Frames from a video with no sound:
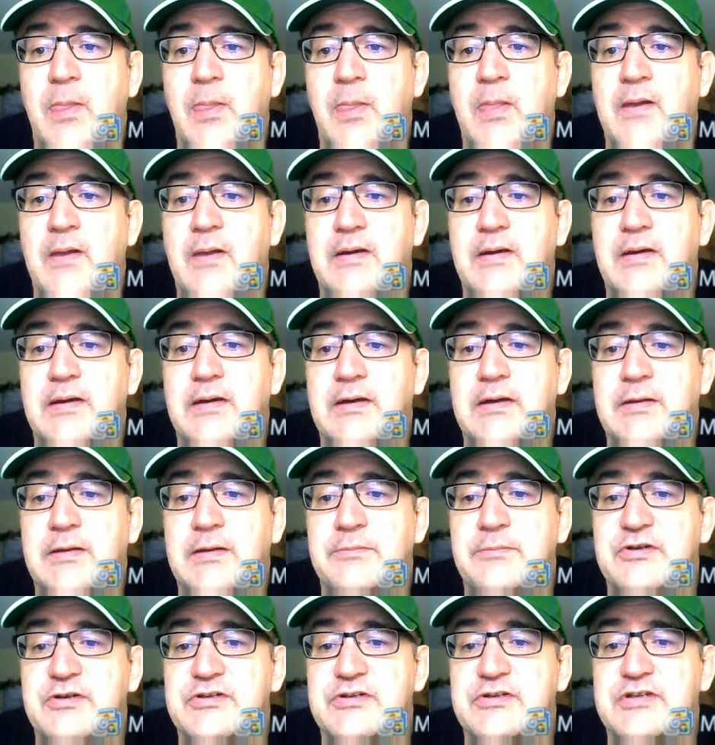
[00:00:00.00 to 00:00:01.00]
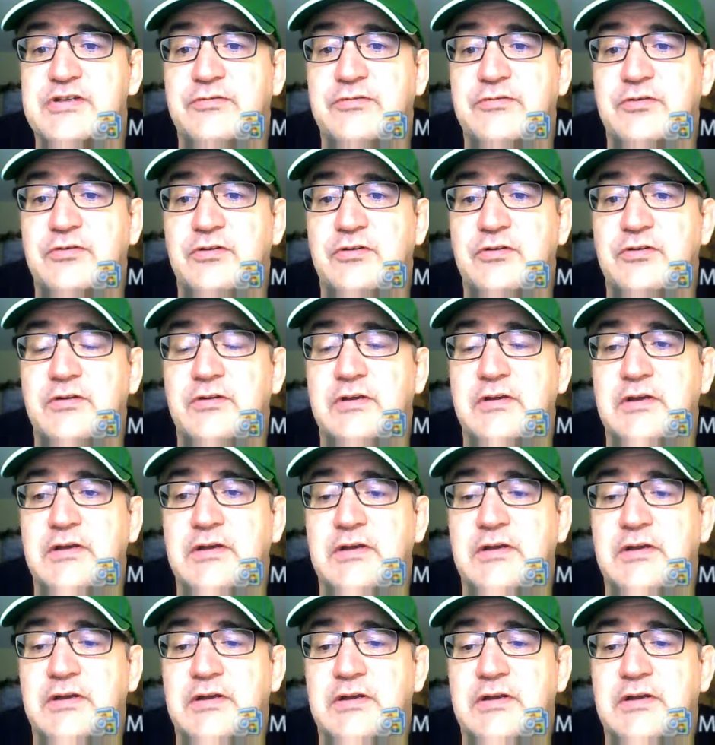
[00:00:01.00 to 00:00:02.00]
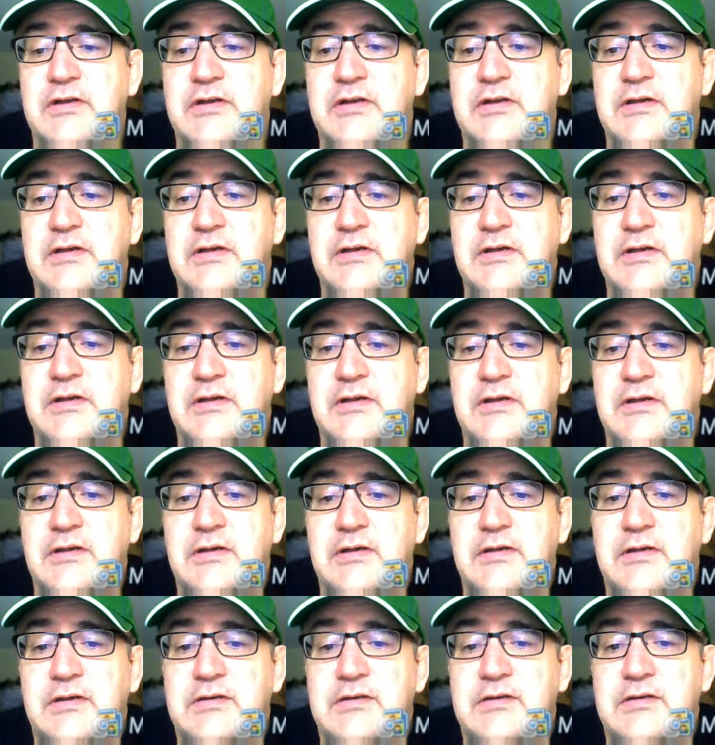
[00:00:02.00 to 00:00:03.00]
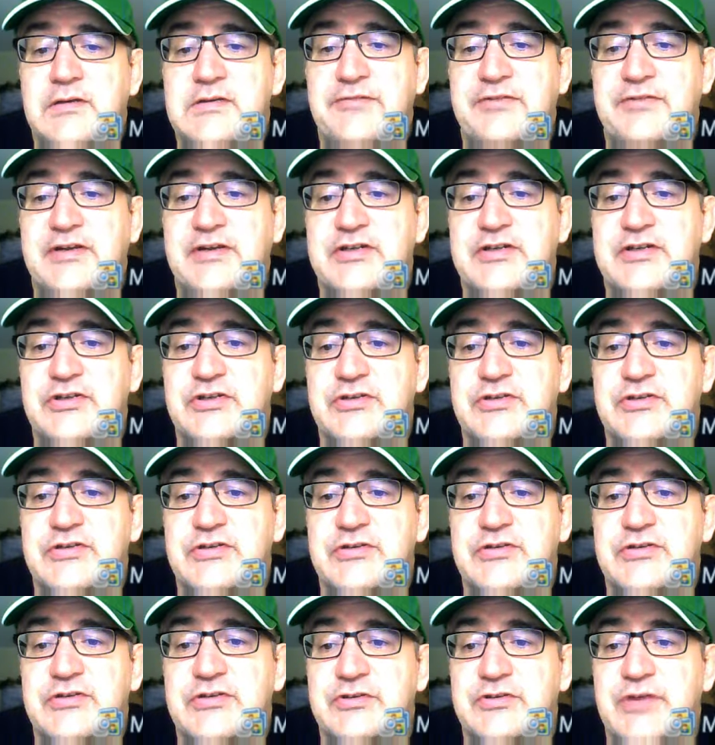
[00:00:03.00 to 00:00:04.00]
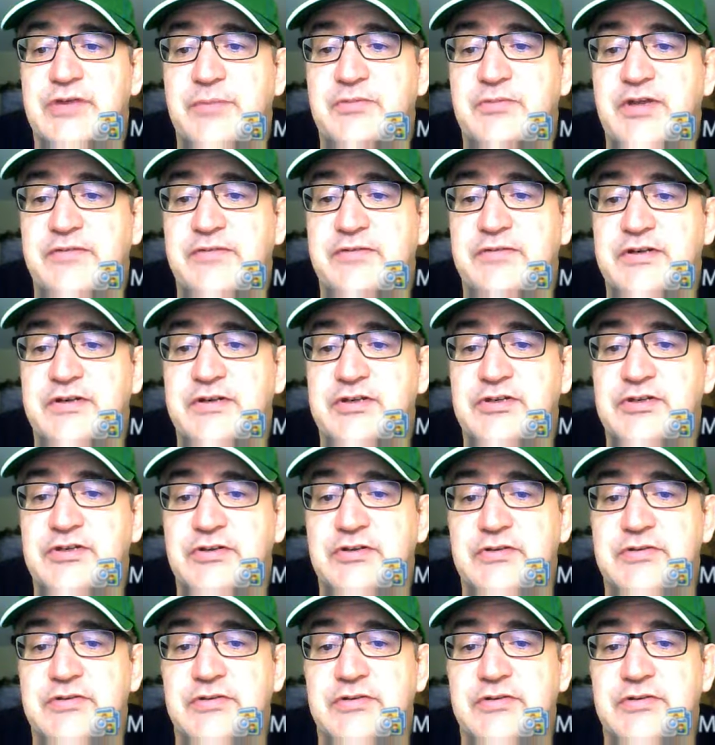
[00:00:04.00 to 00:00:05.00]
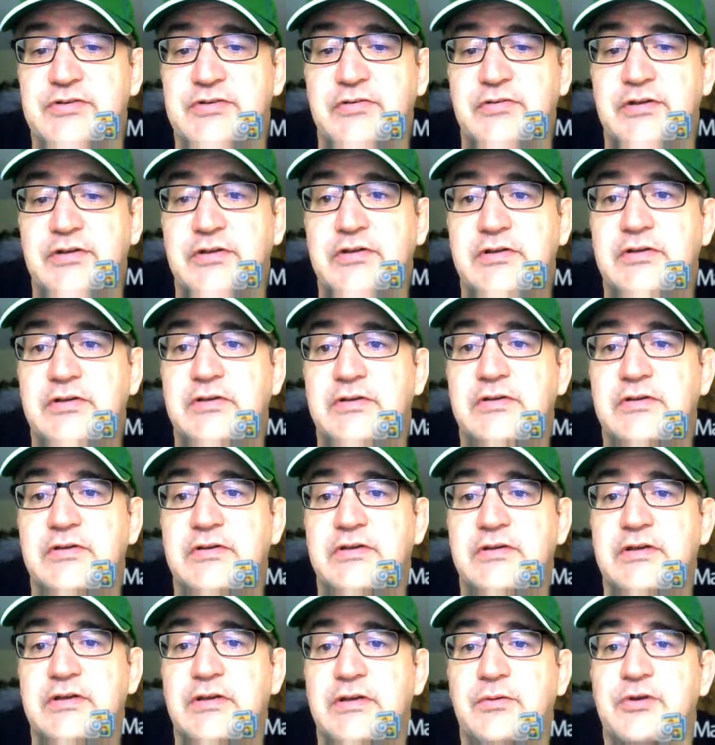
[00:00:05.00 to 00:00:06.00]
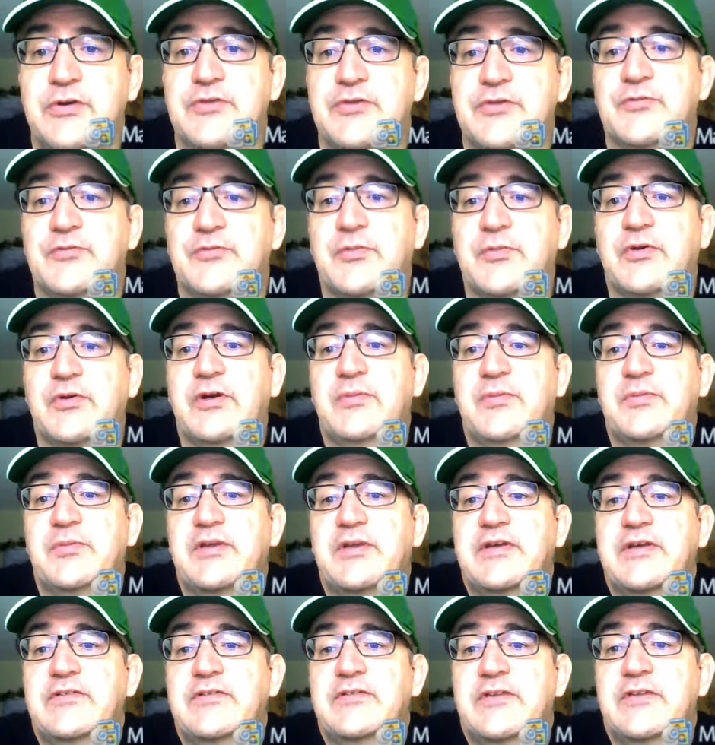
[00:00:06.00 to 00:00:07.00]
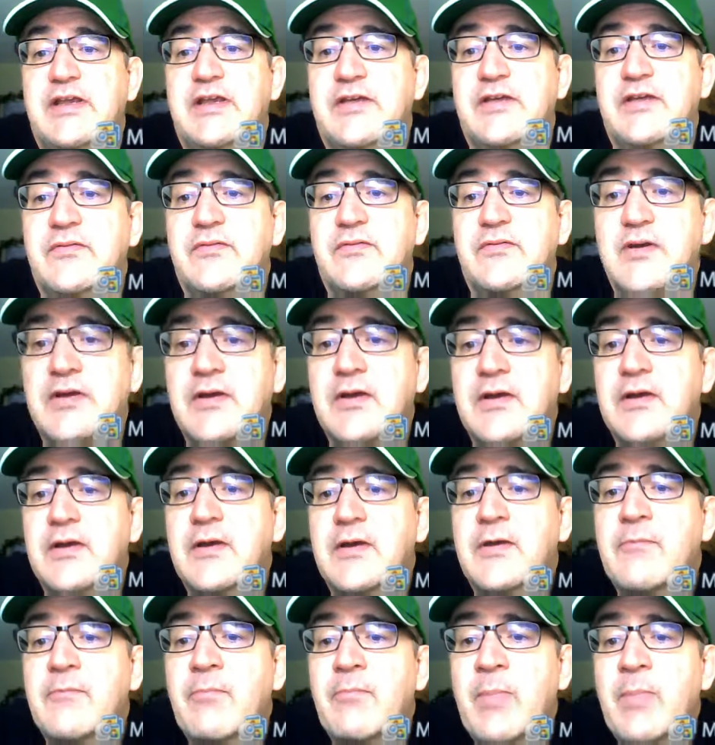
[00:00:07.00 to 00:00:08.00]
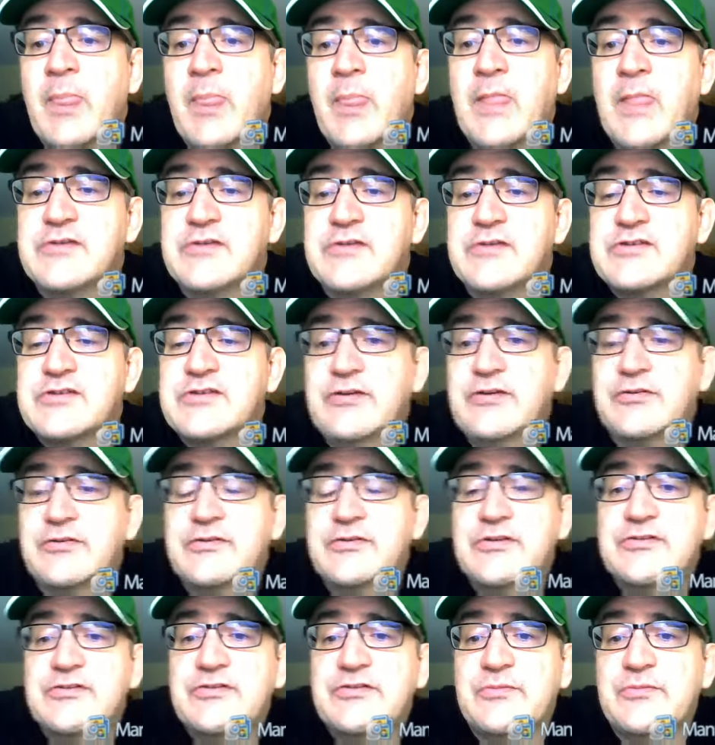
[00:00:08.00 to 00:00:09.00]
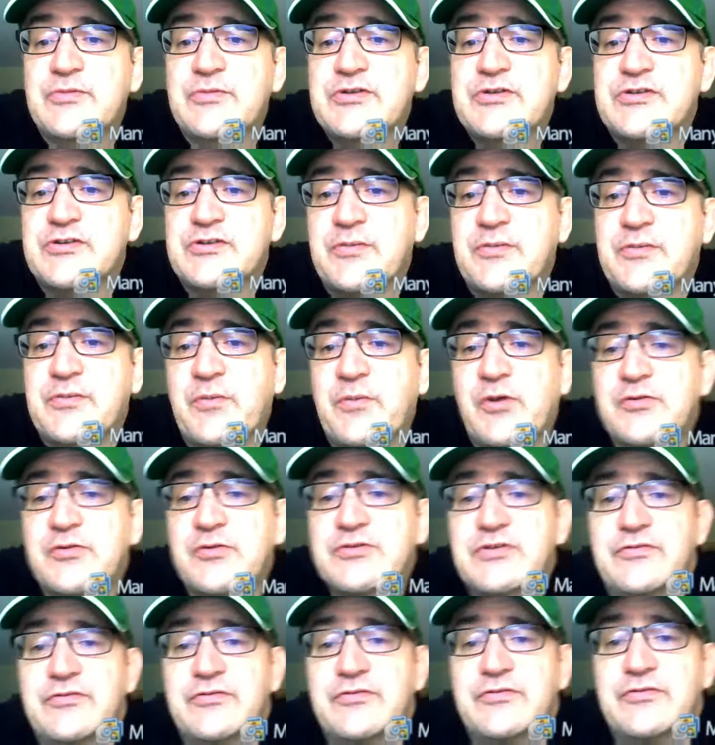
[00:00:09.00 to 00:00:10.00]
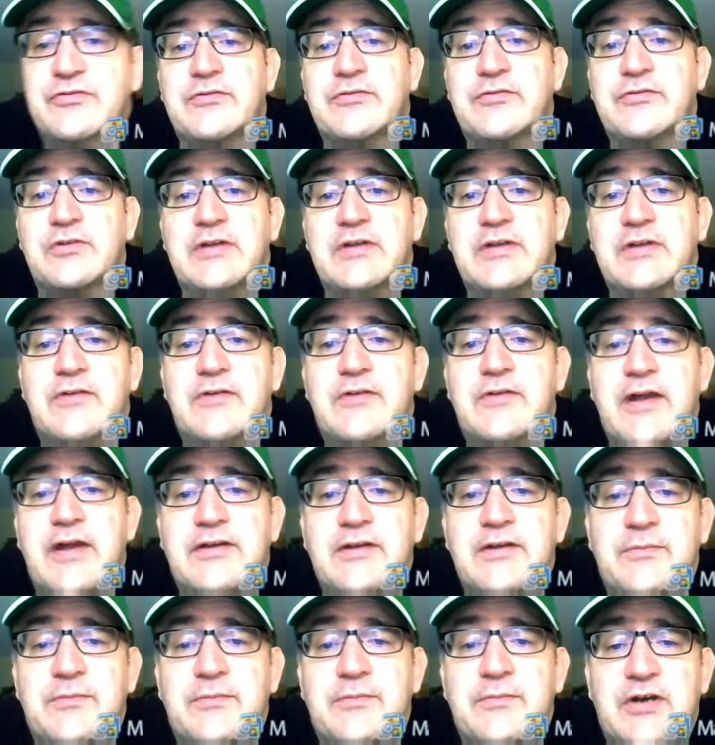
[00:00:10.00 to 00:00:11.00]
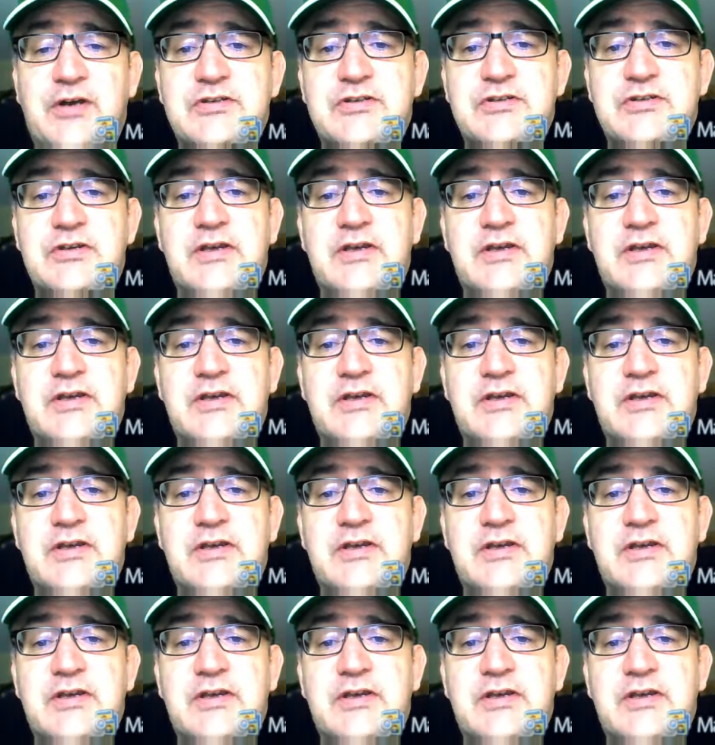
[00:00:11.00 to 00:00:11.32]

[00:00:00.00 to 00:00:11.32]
Um, there are several definitions or sub-definitions of irreducible complexity. A single system which is composed of several interacting parts